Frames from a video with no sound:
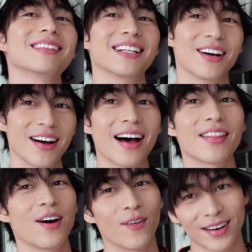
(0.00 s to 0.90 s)
You know how
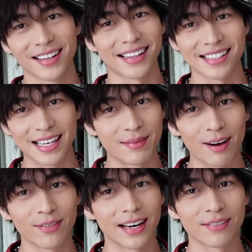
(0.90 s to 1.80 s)
they all wear like the same
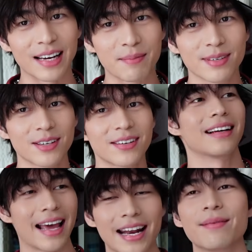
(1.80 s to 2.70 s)
outfit every episode?
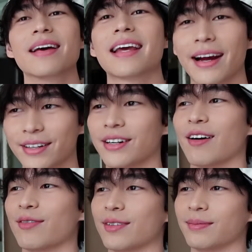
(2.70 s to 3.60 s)
Character
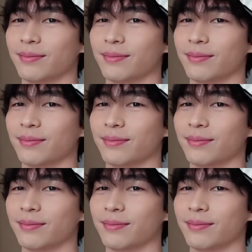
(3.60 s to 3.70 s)
outfit.